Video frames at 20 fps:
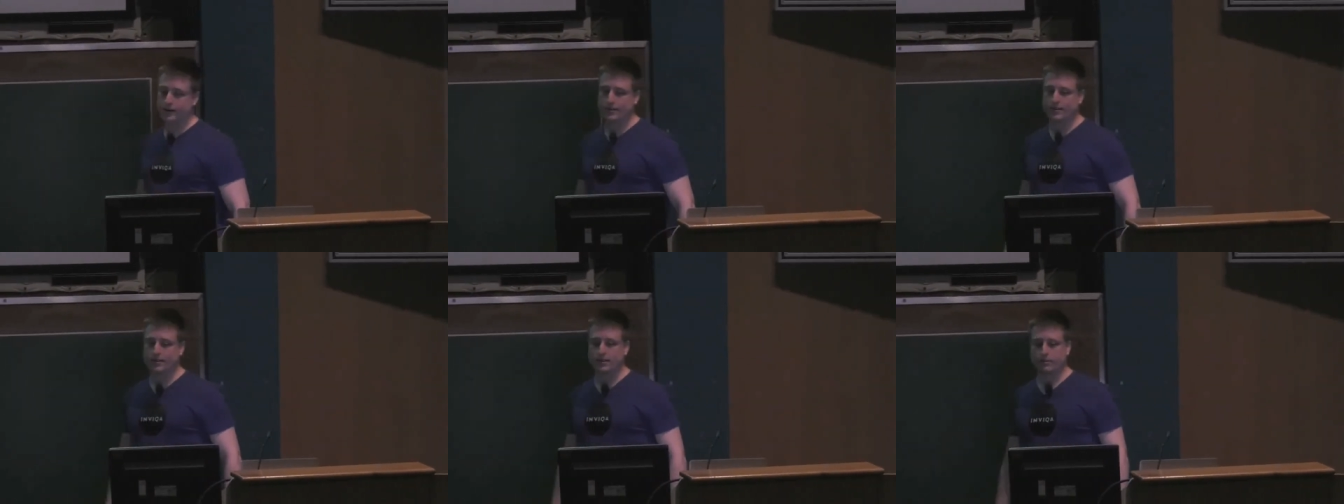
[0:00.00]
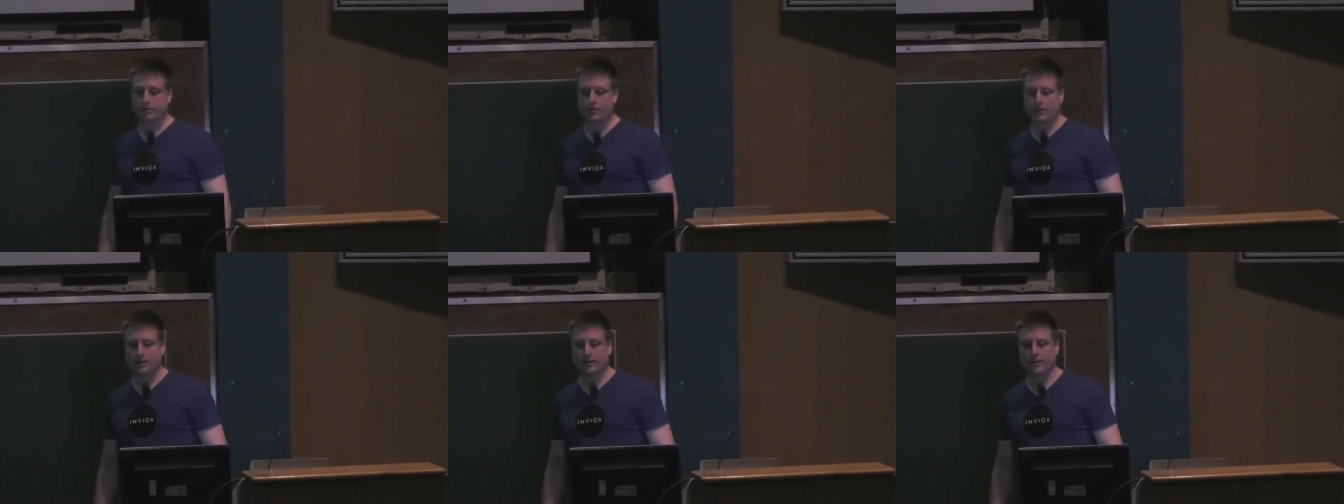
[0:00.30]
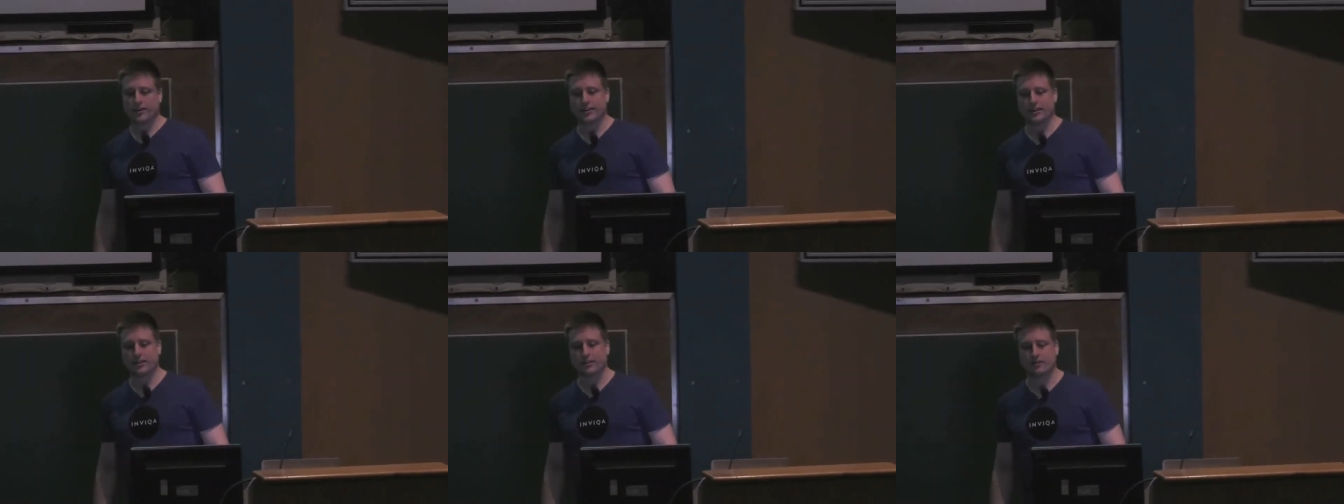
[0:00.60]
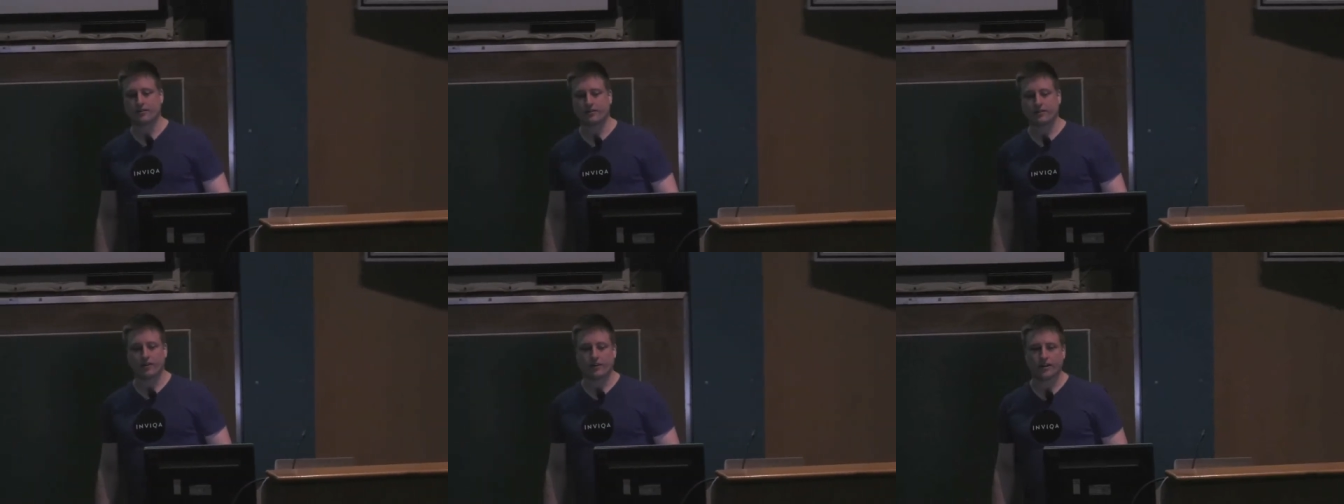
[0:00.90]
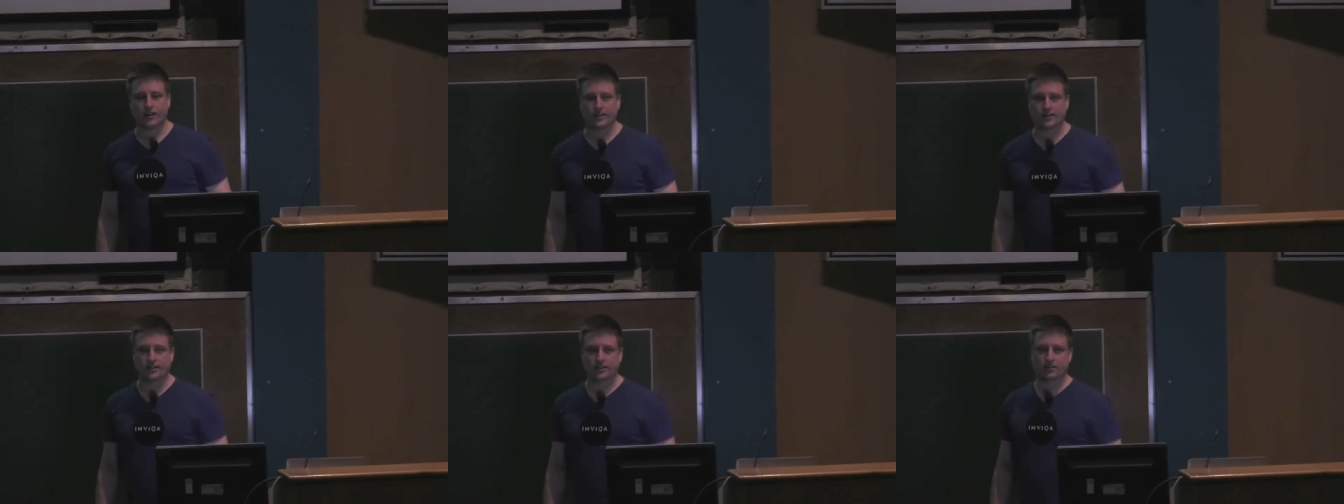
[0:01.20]
It's simply
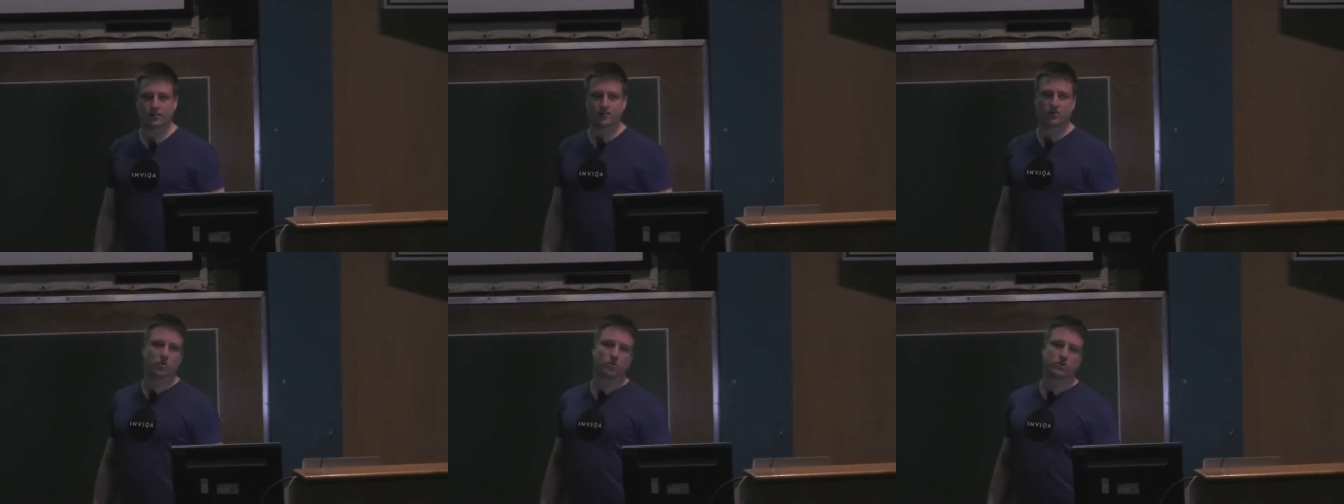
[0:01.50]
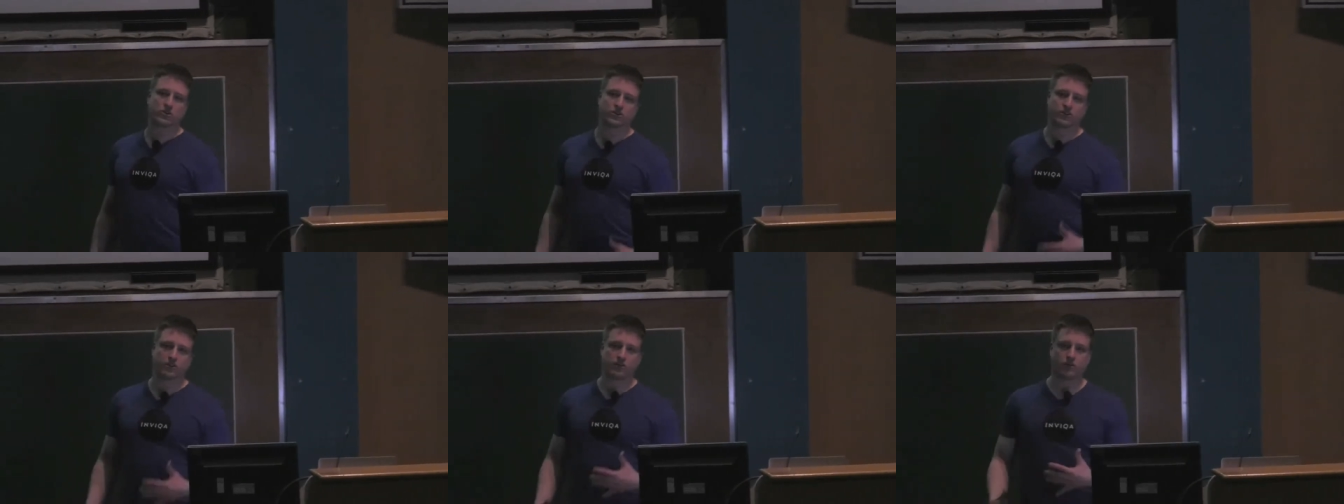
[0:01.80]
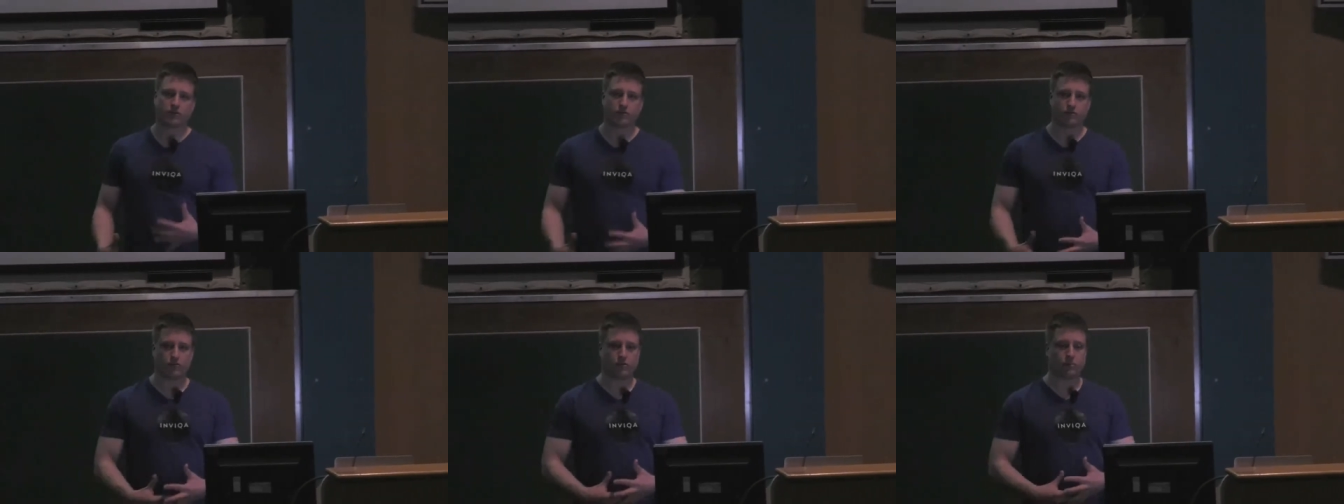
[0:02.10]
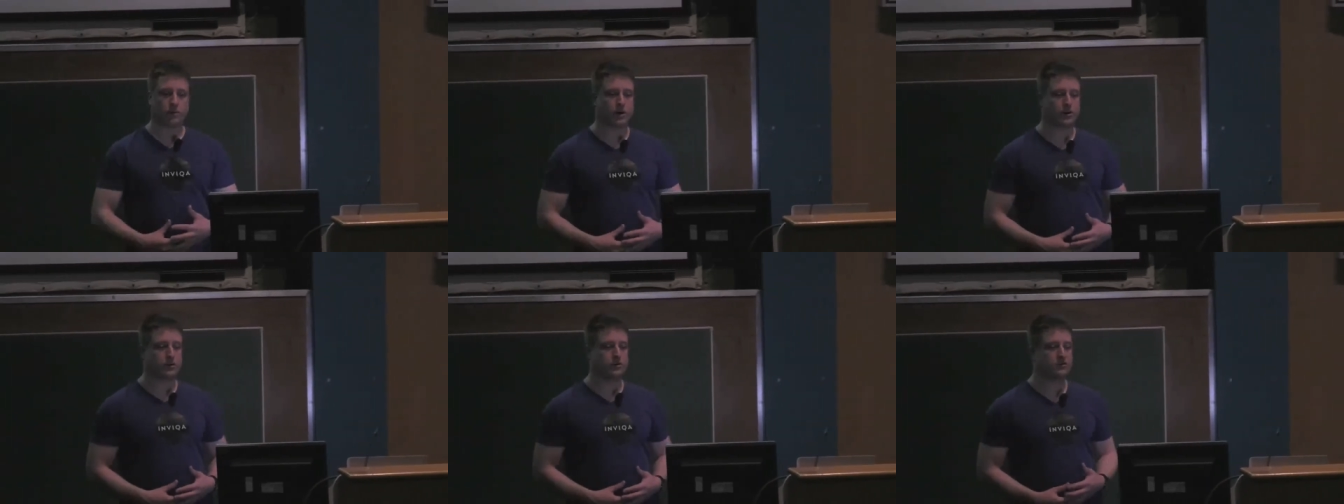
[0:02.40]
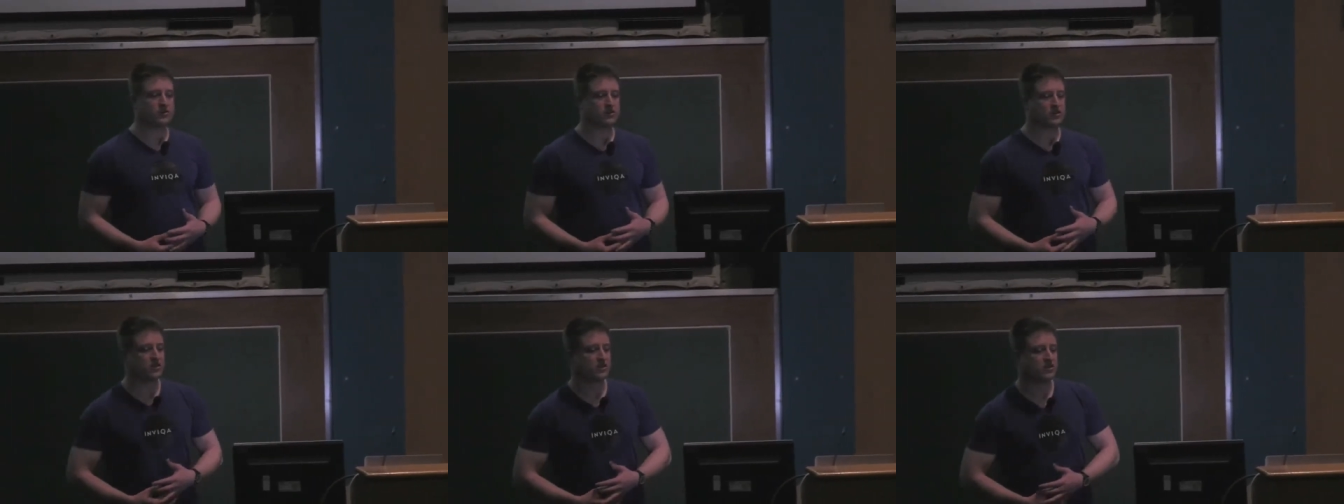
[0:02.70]
identified, it's talked to the
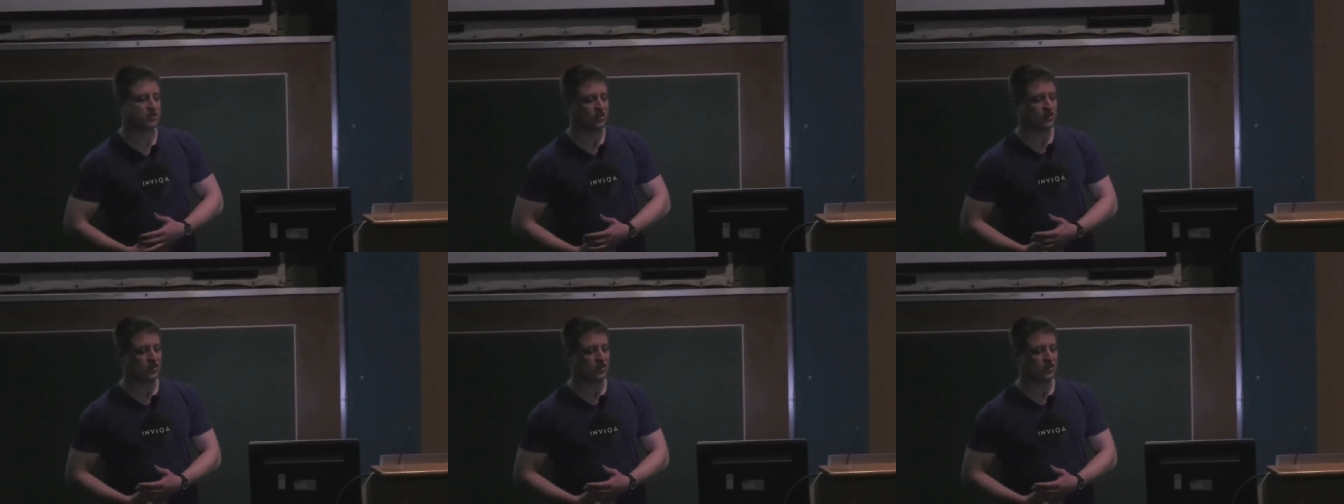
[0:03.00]
remote,